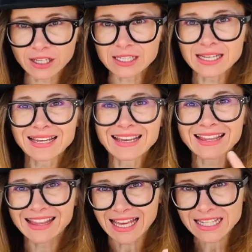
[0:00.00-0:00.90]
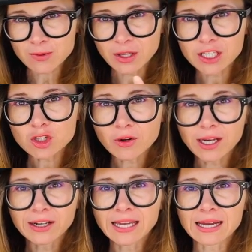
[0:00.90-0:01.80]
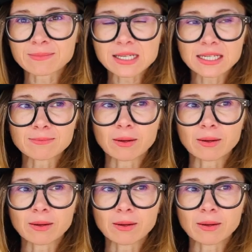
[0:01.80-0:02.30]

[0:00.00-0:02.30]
and that's where the triggering comes in.